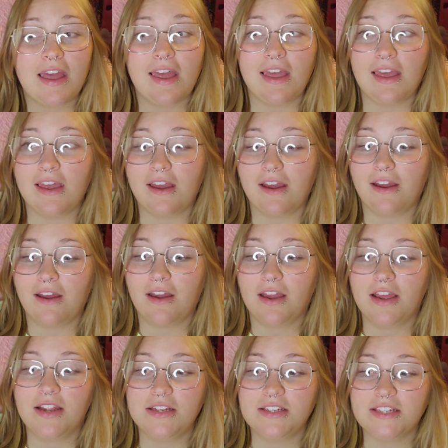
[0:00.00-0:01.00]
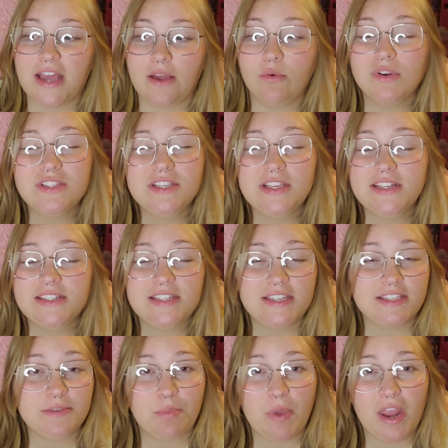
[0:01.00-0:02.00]
and I wasn't
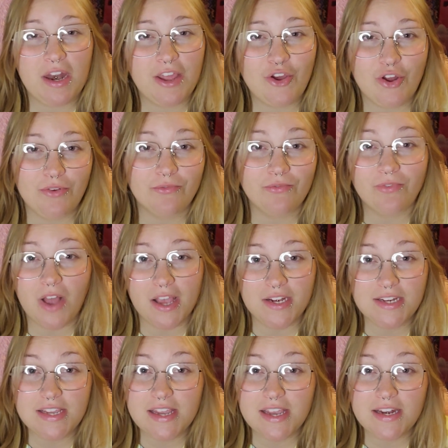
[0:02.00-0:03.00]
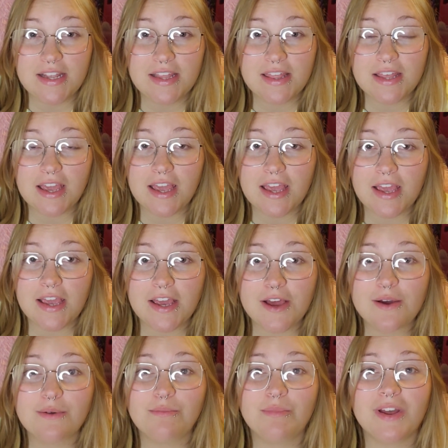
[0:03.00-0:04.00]
anticipating on finding
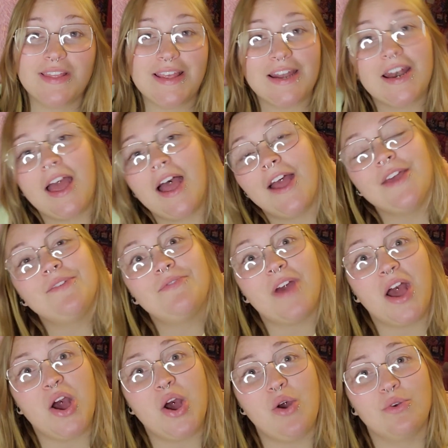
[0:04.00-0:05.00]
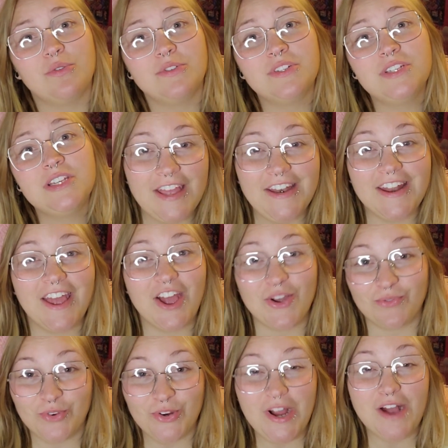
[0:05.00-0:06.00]
anything, but then I found an
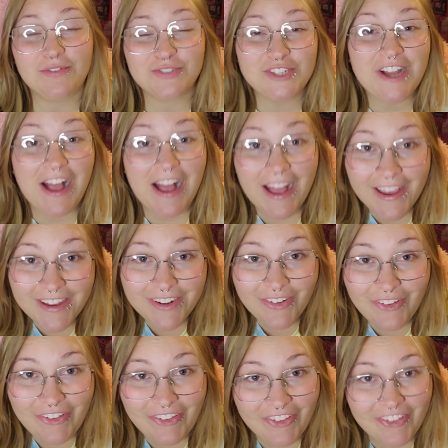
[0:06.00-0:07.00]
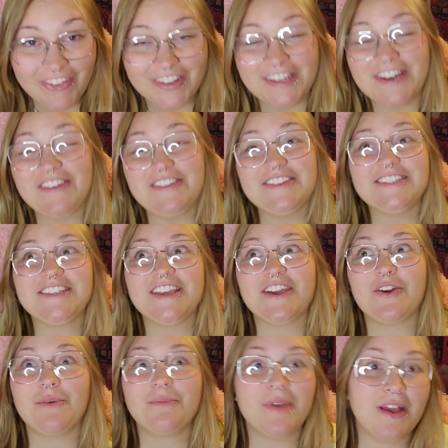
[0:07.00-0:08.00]
Ever After High doll, and I was
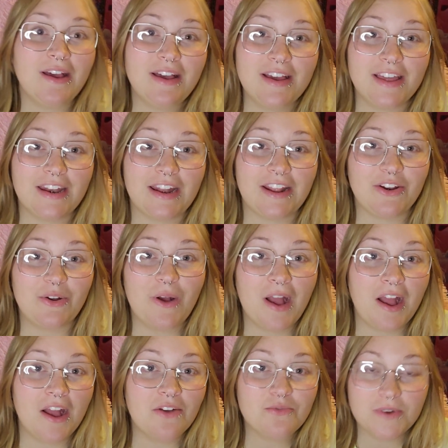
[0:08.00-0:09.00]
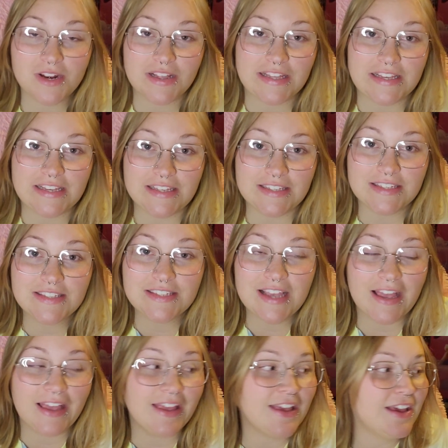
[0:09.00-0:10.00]
like, oh my god, I don't have one of these,
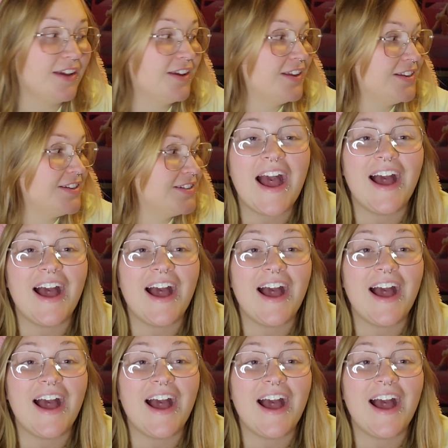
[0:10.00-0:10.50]
and